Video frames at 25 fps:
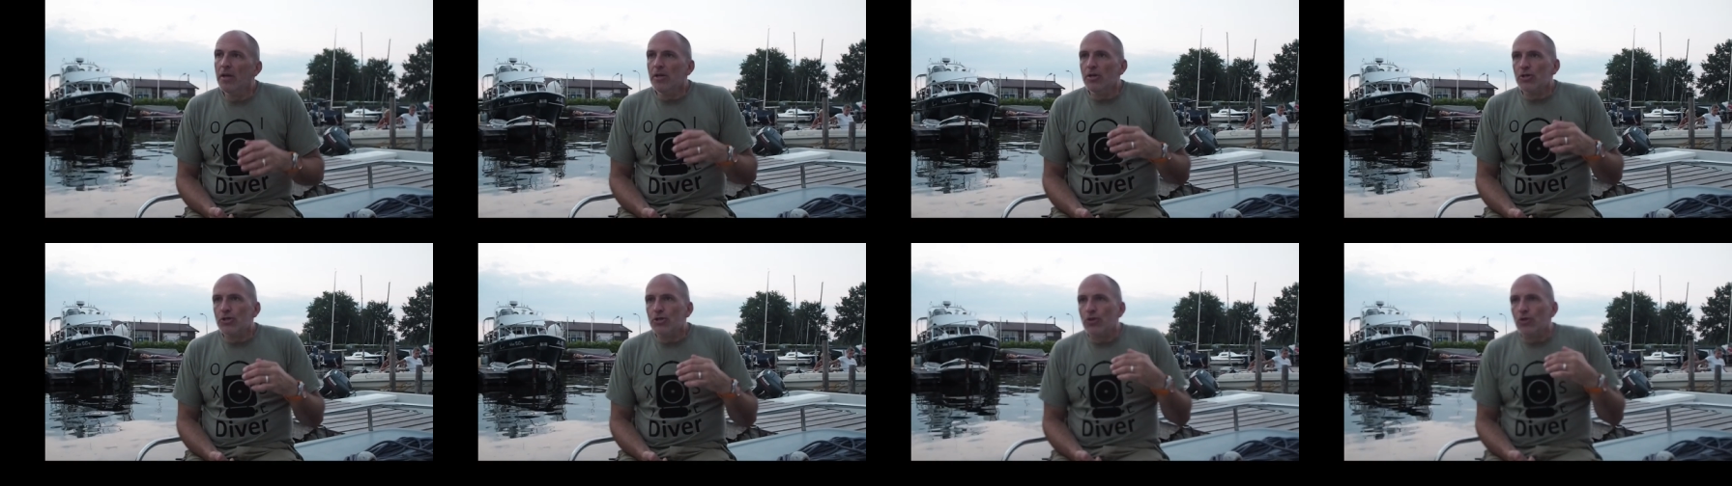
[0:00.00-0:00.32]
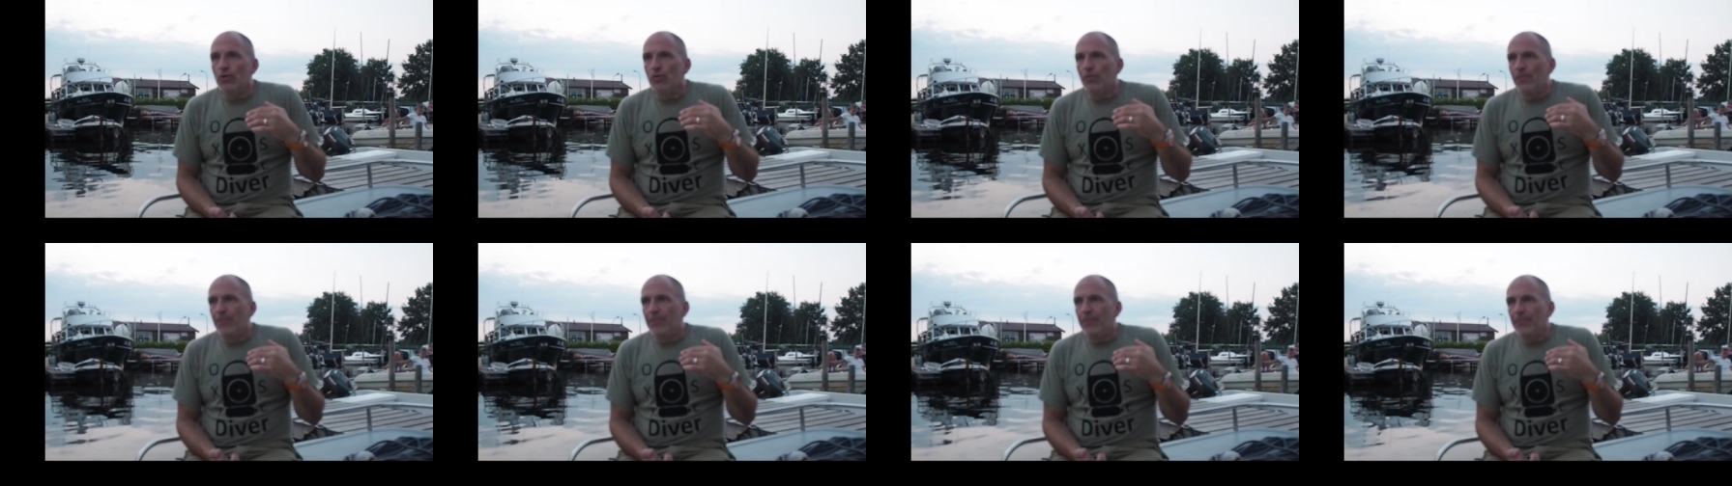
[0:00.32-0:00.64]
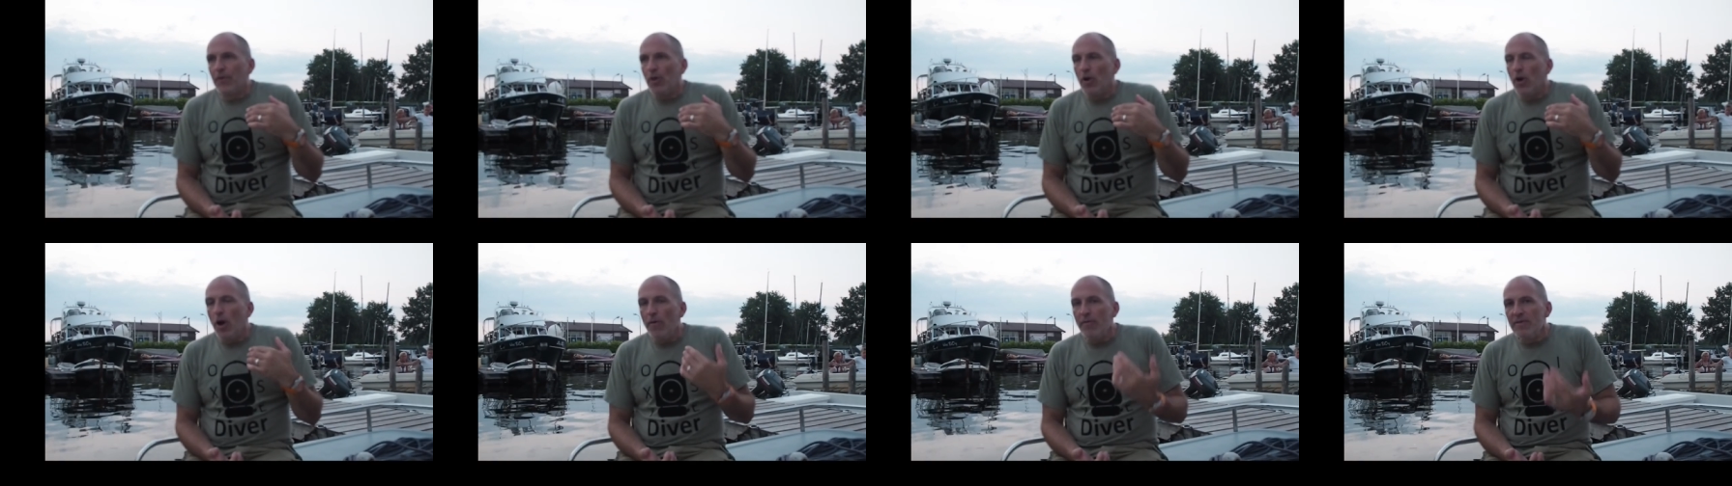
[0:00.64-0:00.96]
So
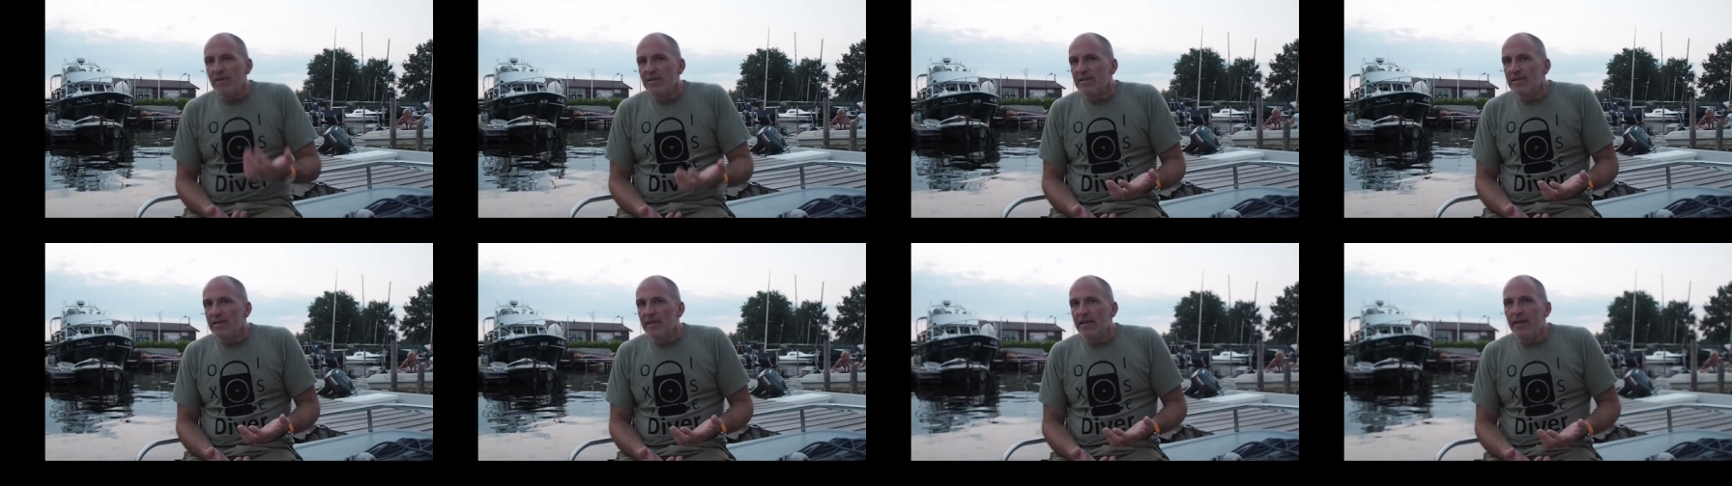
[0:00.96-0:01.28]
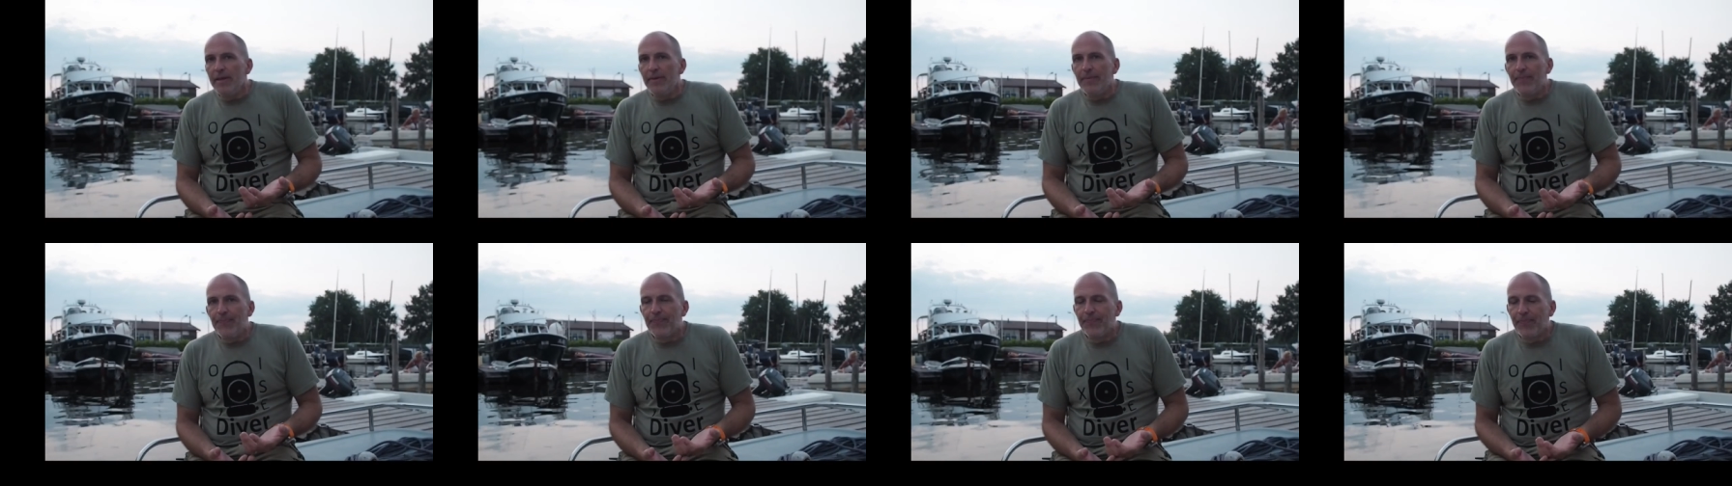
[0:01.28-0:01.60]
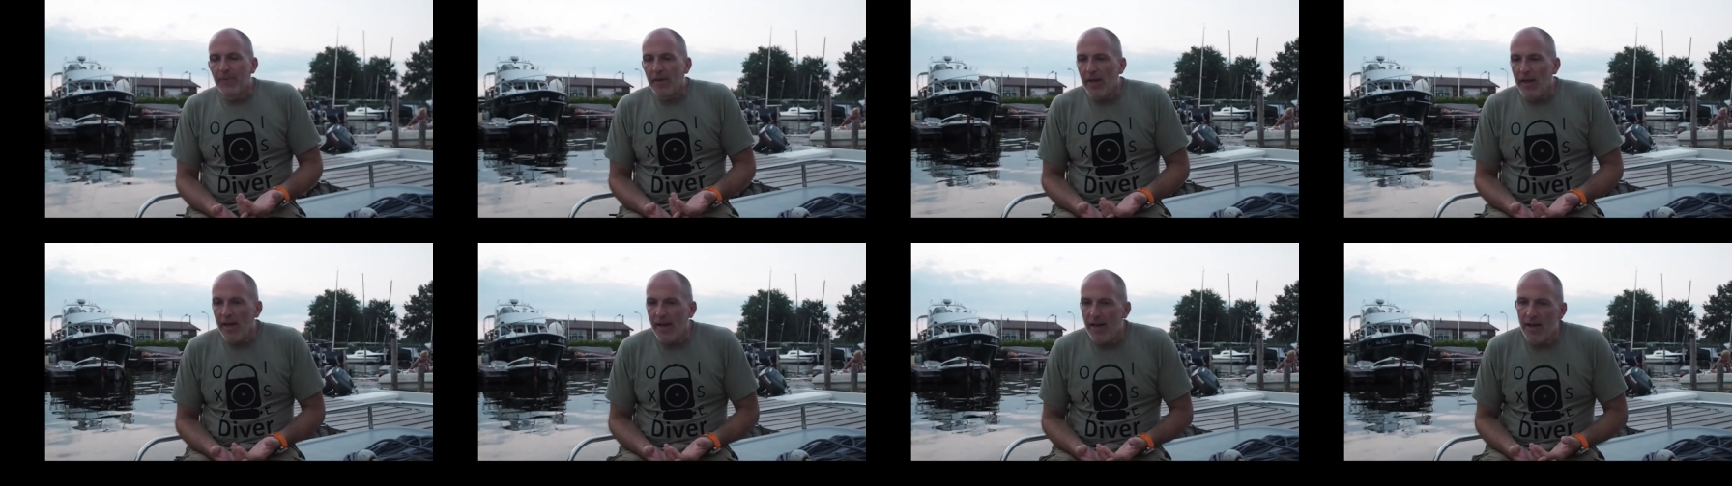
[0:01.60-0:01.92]
obviously,
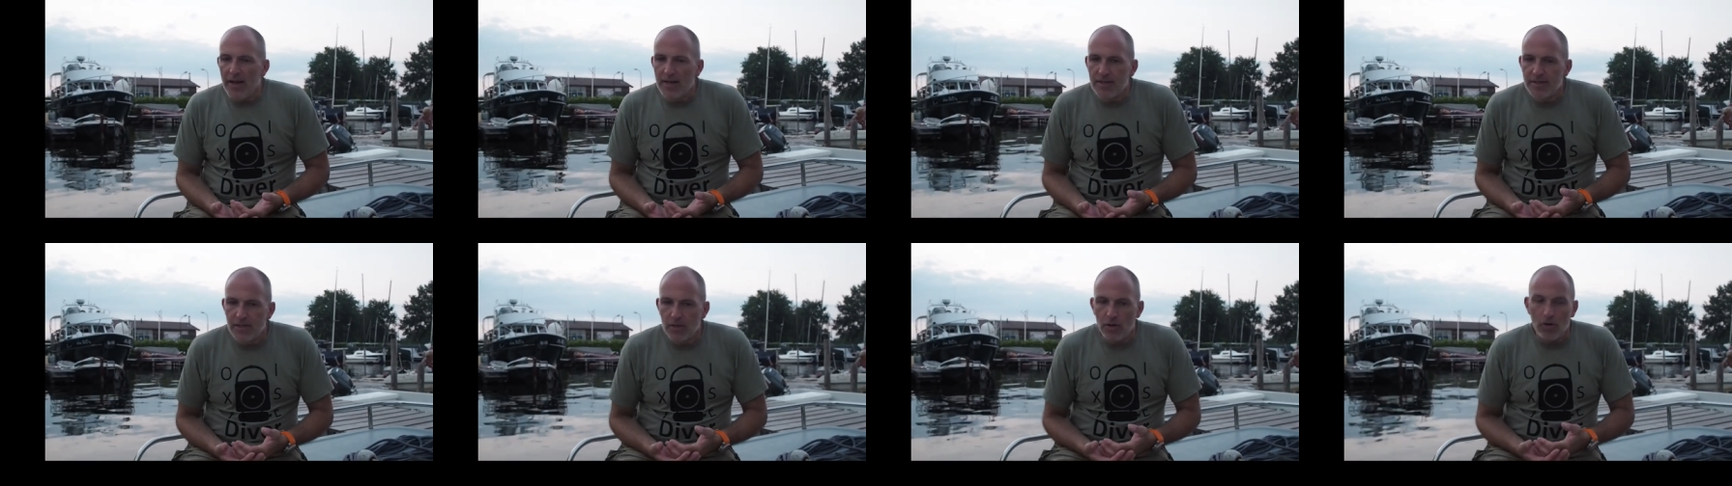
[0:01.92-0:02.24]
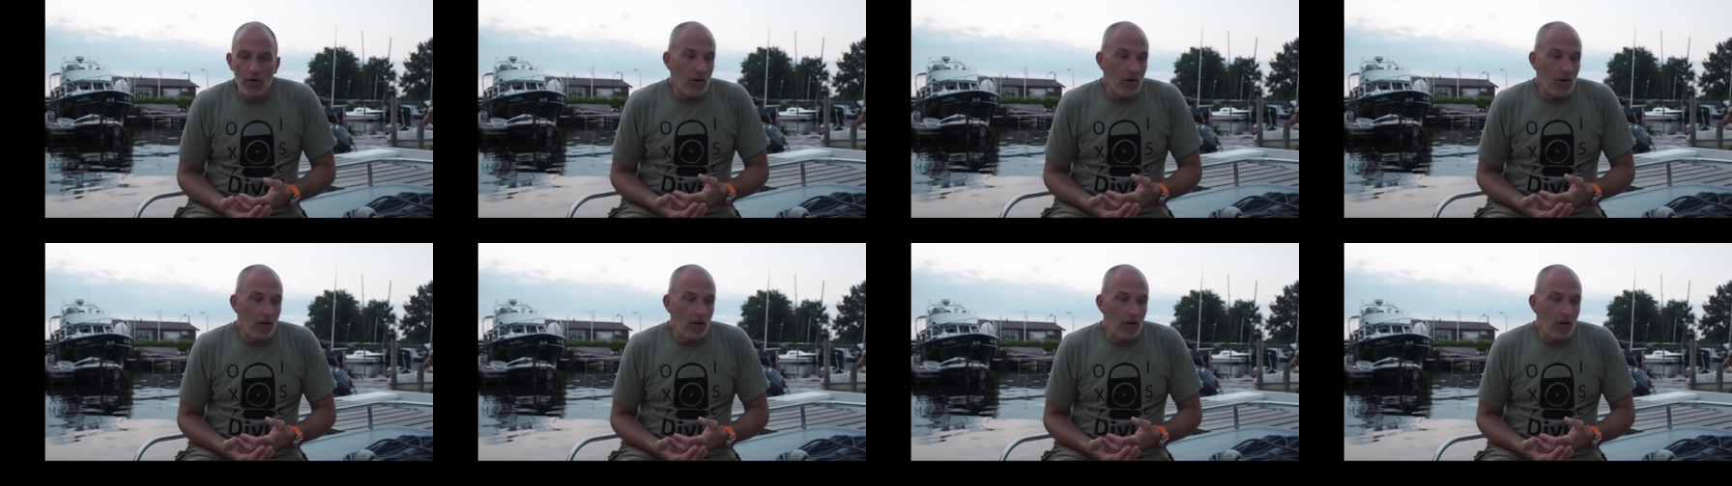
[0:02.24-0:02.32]
as